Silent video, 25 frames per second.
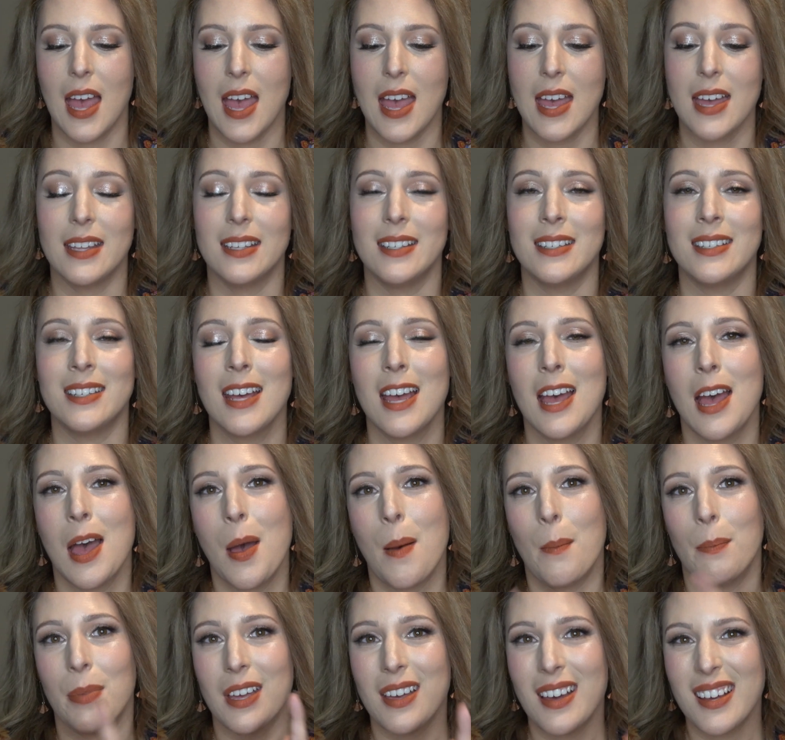And
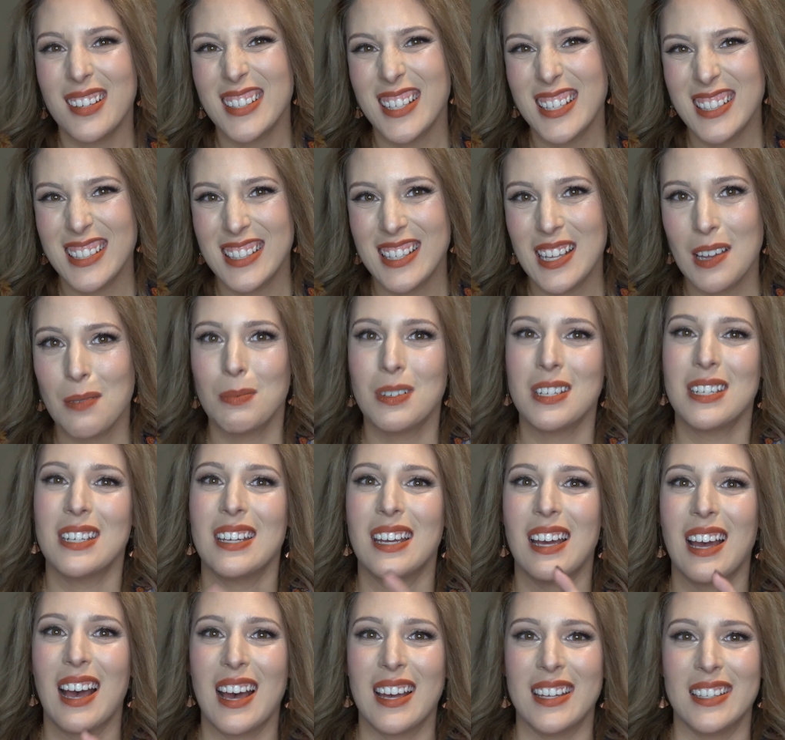because I skipped
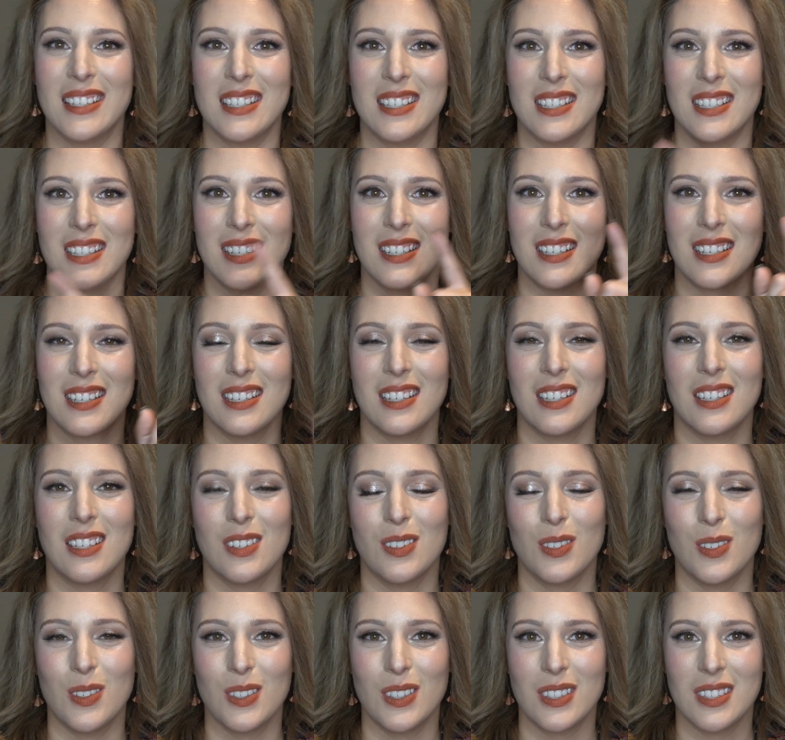it, I did
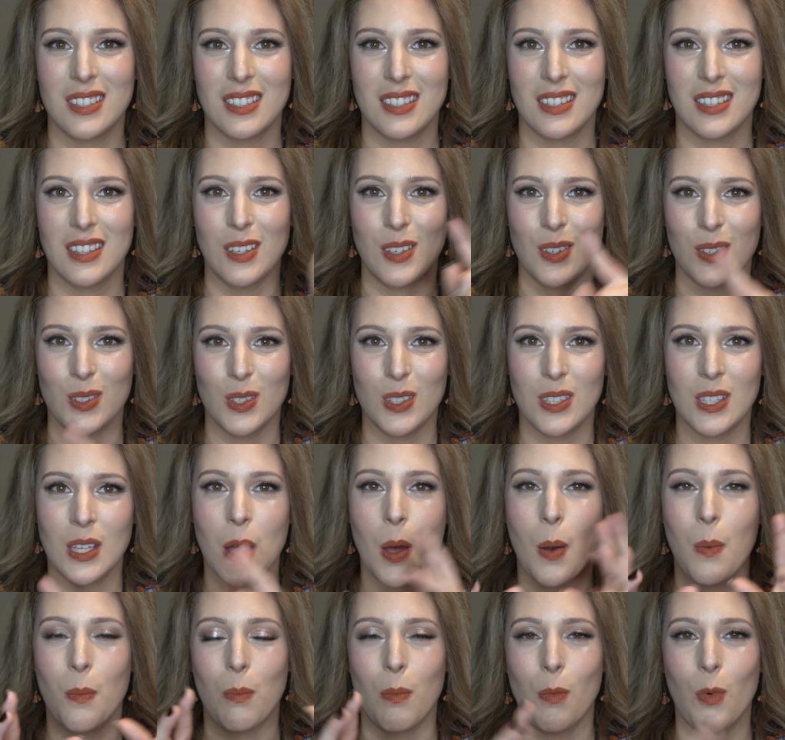use those
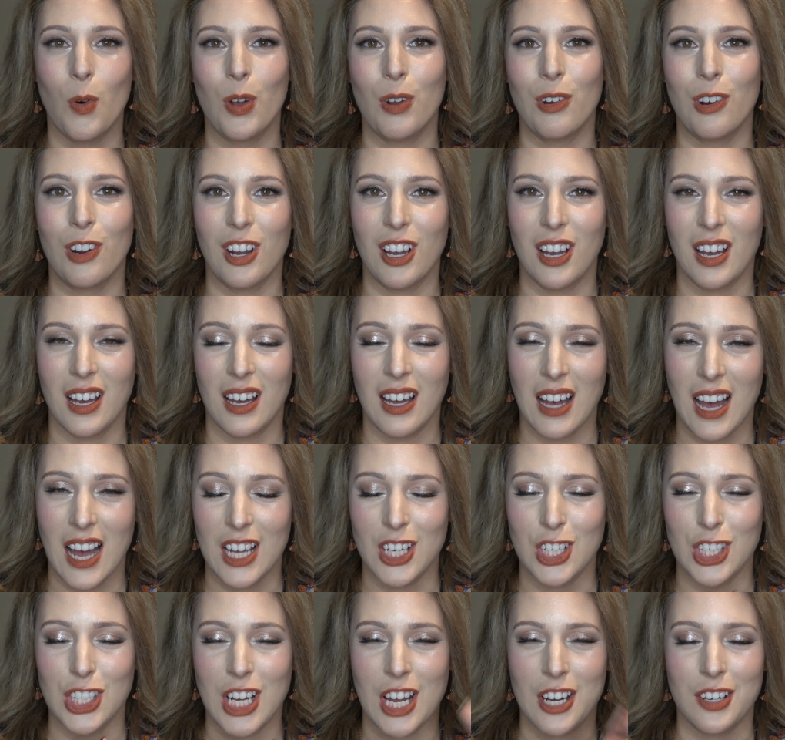Moira
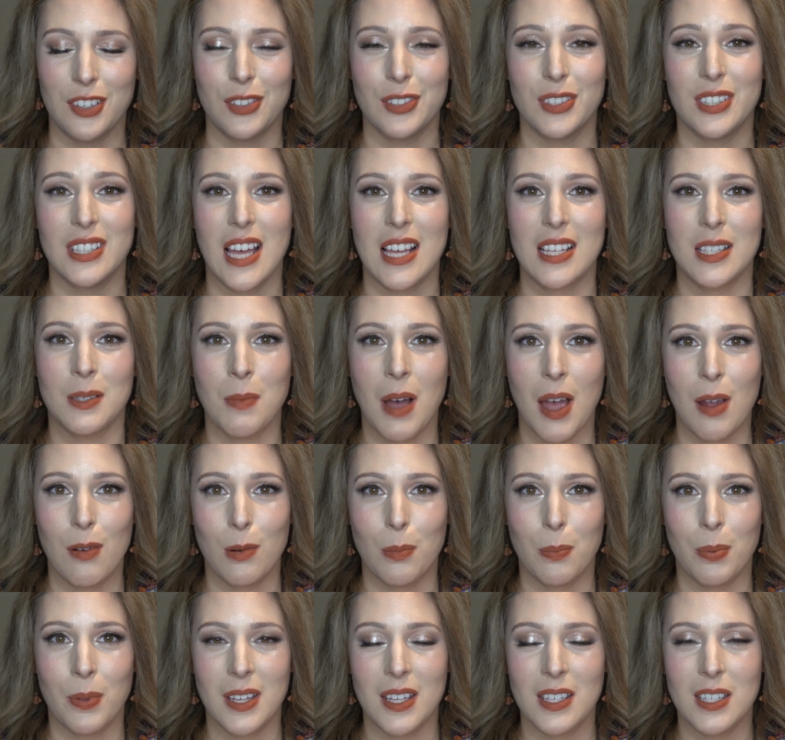eyeshadows as my
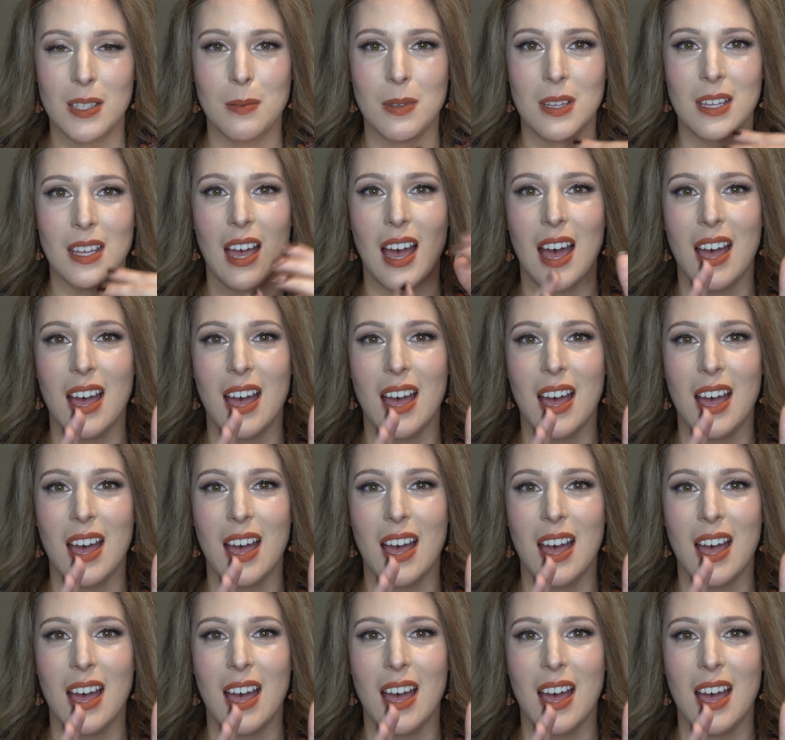replacement.